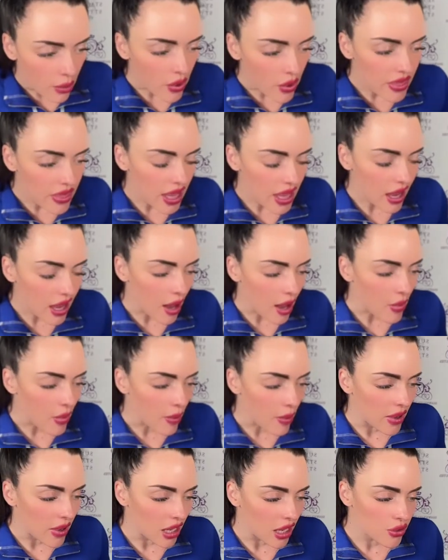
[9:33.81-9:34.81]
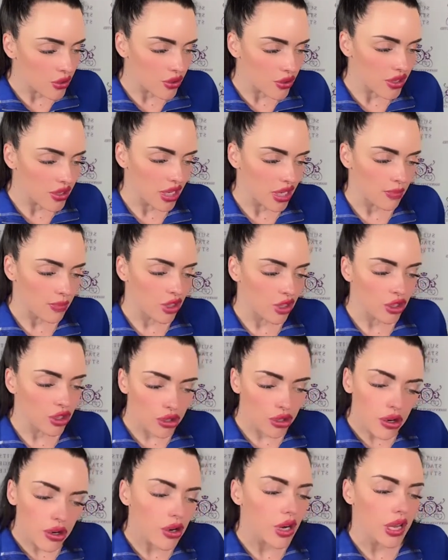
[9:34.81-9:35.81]
now, one thing I'm, I'm interested, I'm
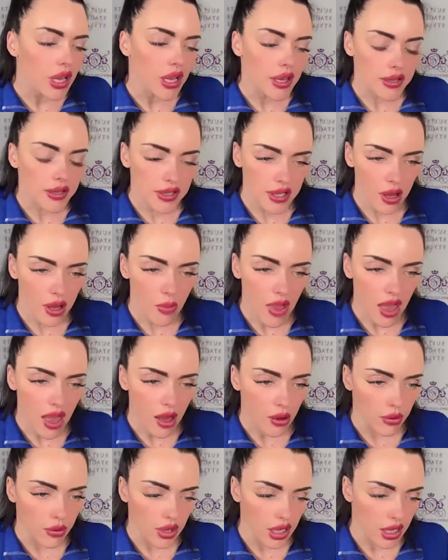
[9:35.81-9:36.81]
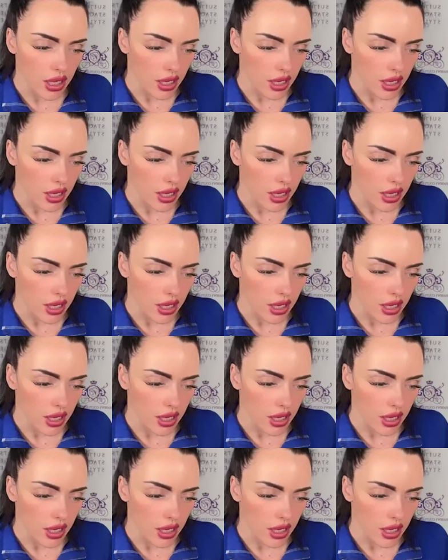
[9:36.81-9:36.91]
curious about